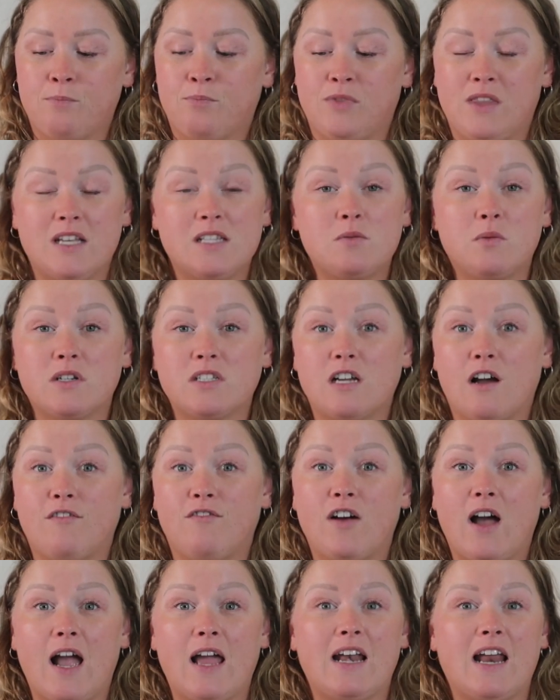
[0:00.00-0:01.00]
This worked out
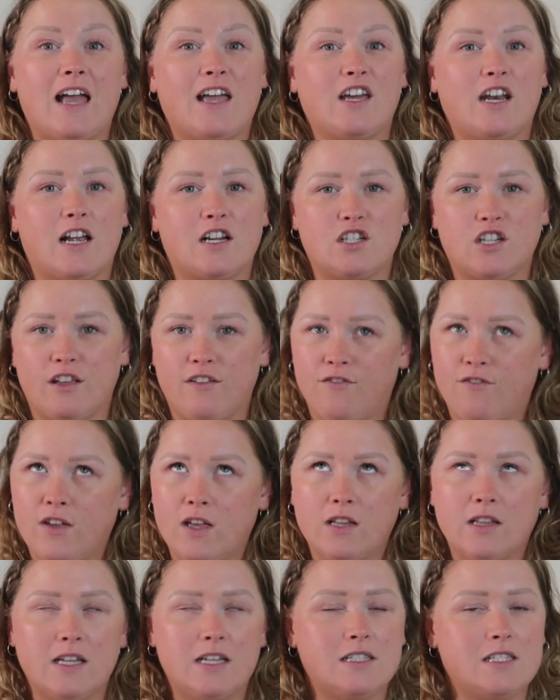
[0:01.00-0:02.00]
fine. I could actually
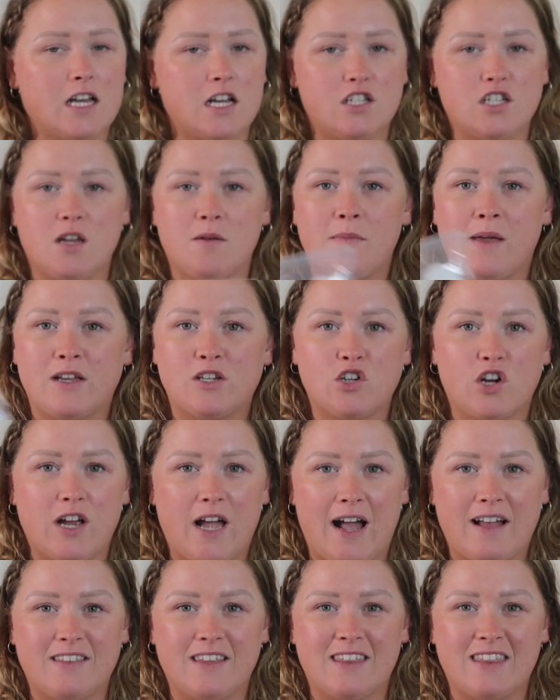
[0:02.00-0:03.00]
feel it, touch it, make sure it
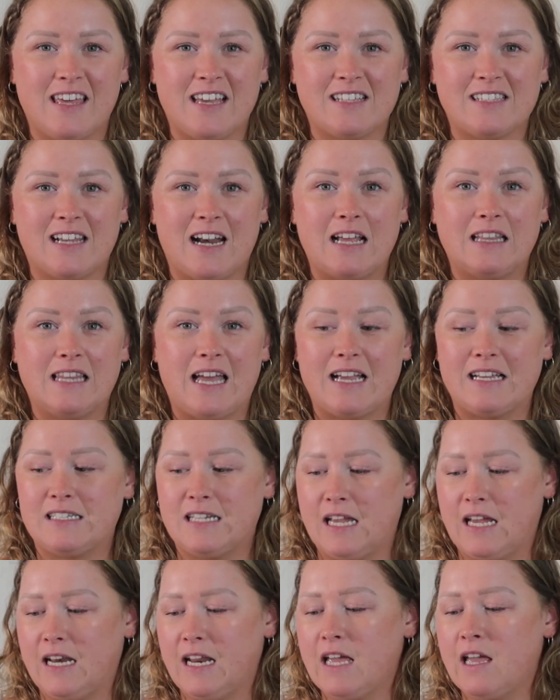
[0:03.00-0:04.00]
had the things that I liked
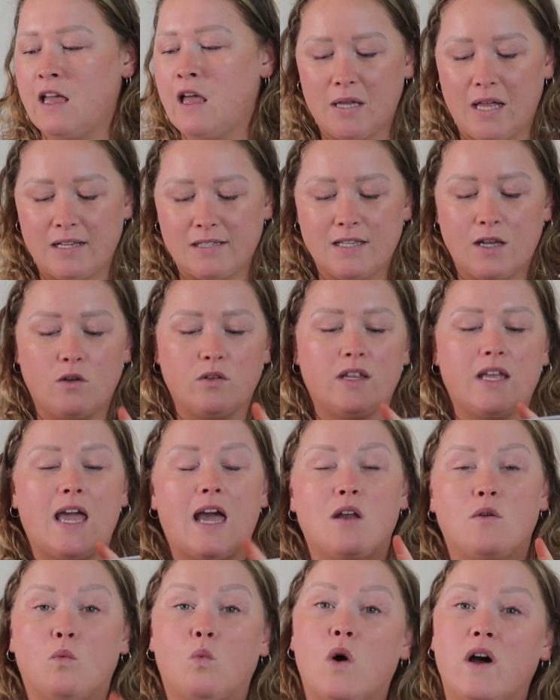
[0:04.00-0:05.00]
in it. Plus, it only
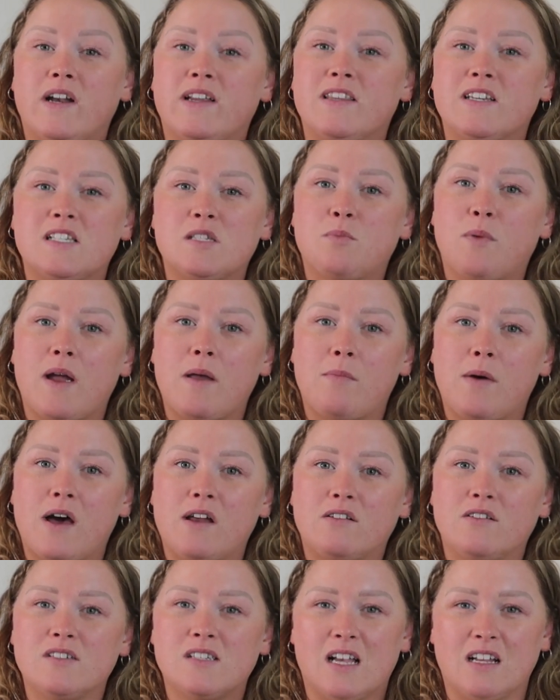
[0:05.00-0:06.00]
had one of the spray
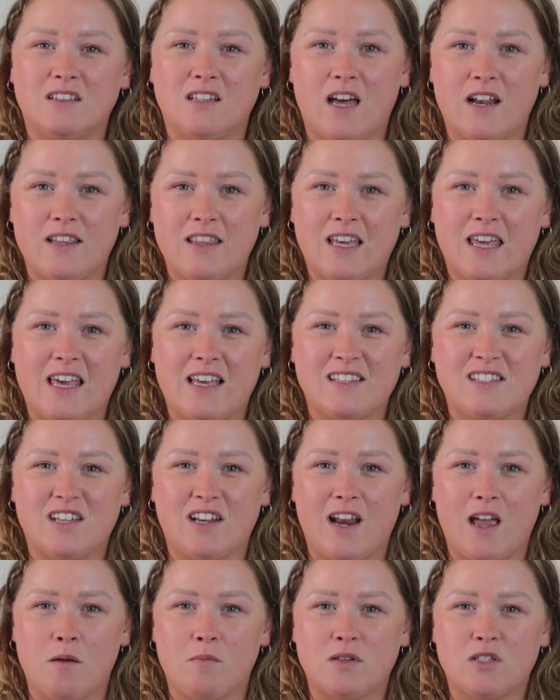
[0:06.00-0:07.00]
bottles. A lot of the kits on
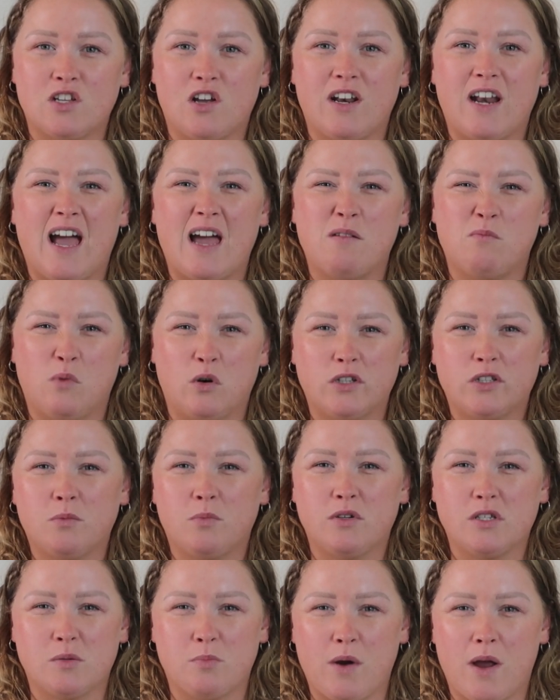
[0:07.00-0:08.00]
Amazon had
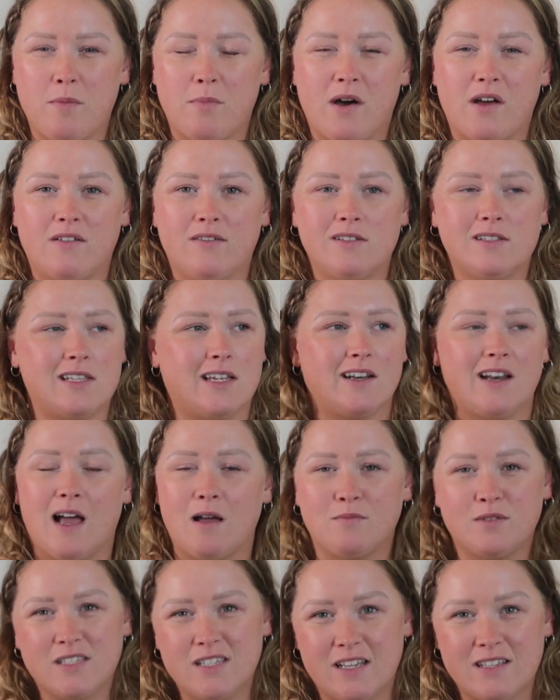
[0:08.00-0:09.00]
multiple spray bottles, and
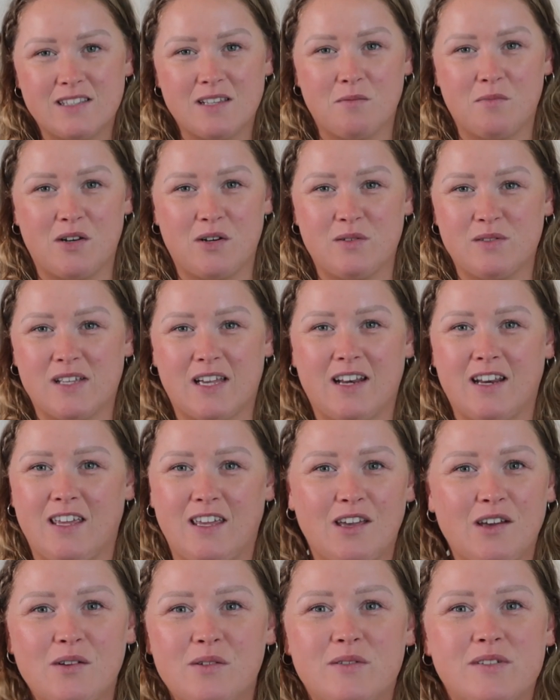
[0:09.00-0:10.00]
I'm just not someone who's gonna
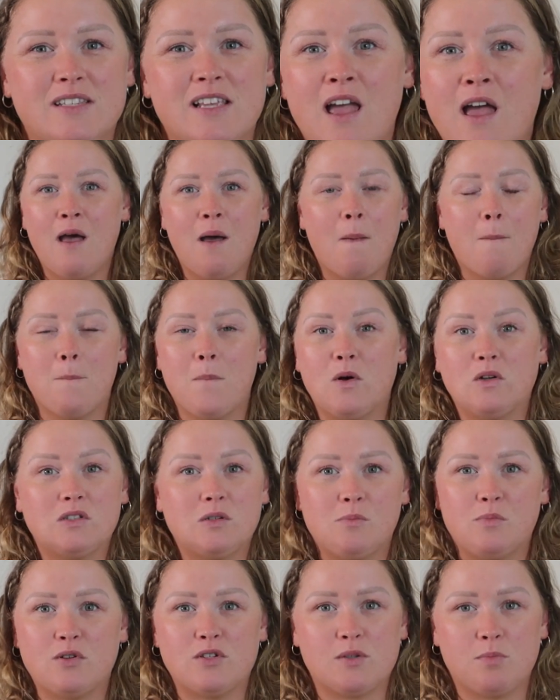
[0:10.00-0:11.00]
use
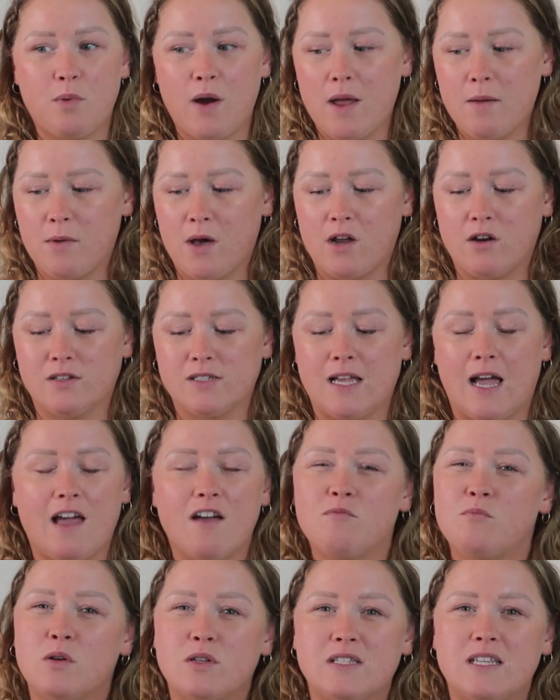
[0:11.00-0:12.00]
multiple spray bottles. I
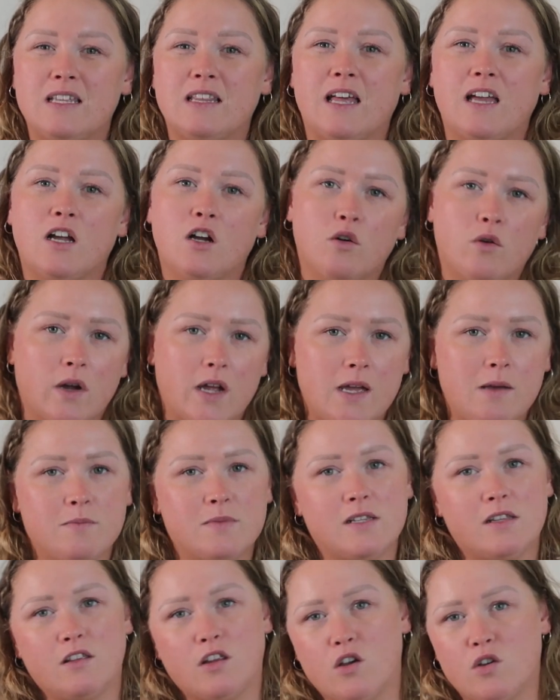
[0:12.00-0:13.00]
have mostly like creams
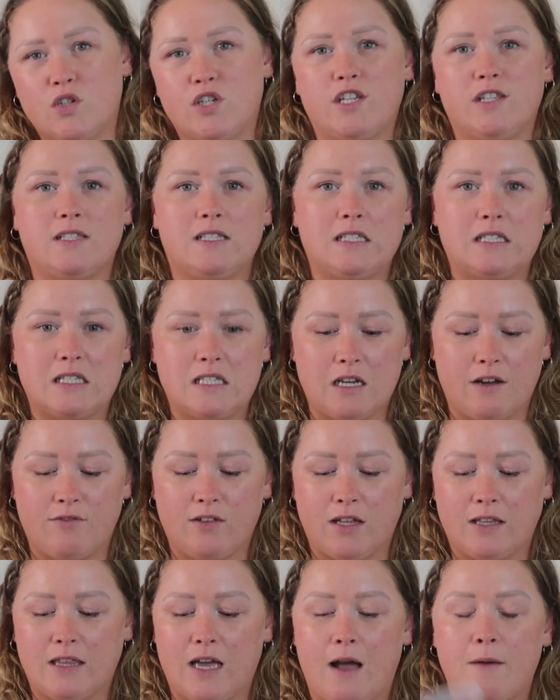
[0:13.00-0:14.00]
and lotions and stuff
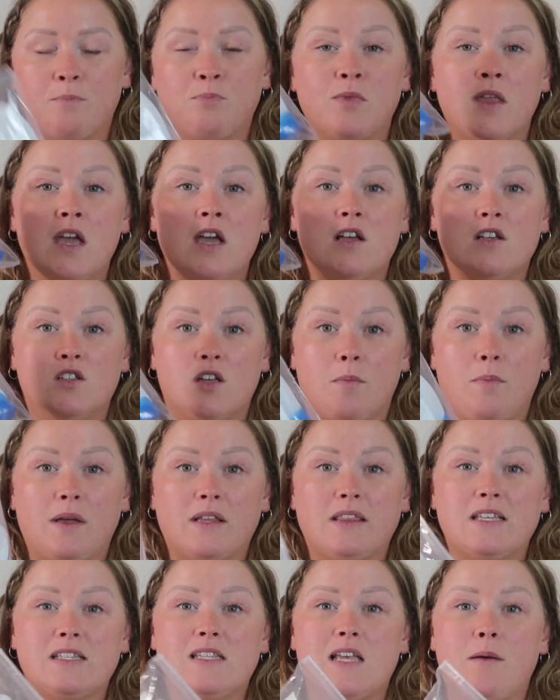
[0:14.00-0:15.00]
like that. So I picked this